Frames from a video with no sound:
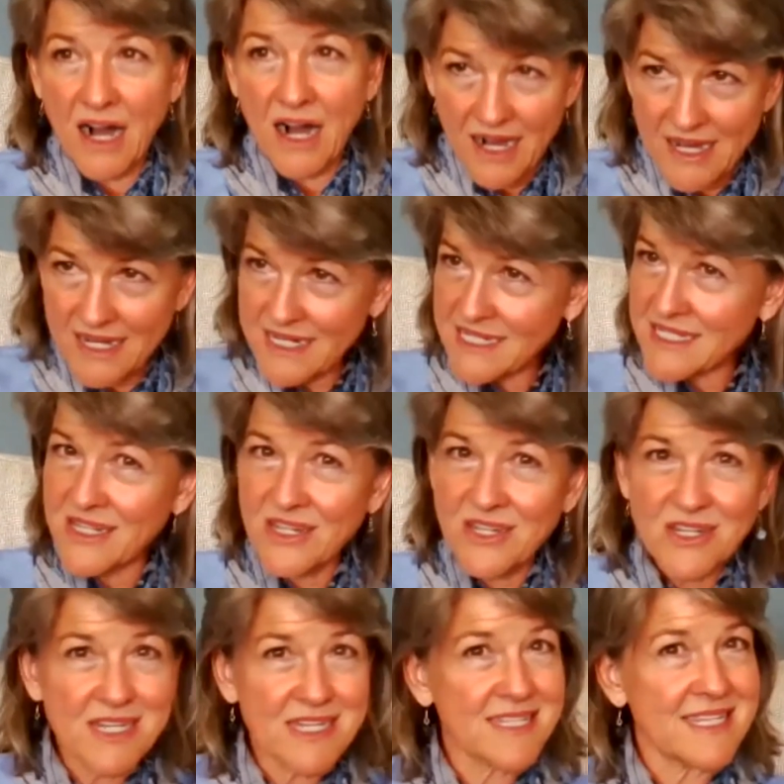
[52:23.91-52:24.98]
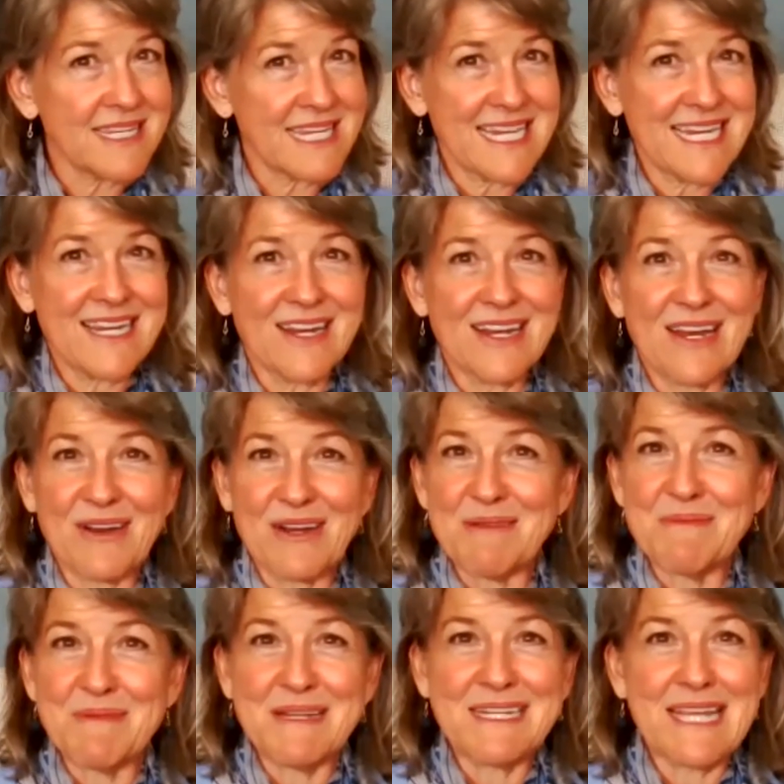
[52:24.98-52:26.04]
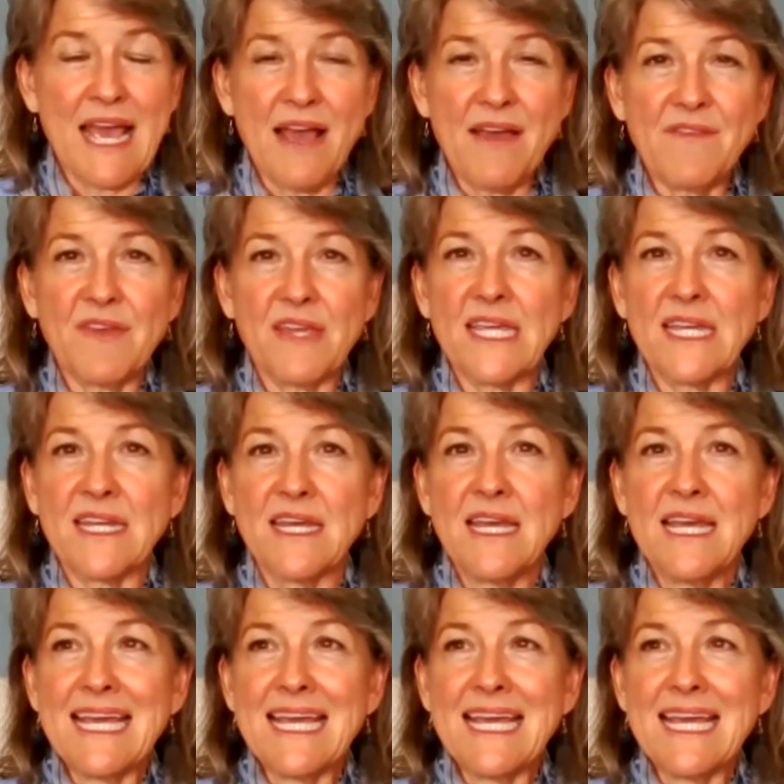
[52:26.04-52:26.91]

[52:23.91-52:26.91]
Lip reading: honest to goodness need and are committed to having,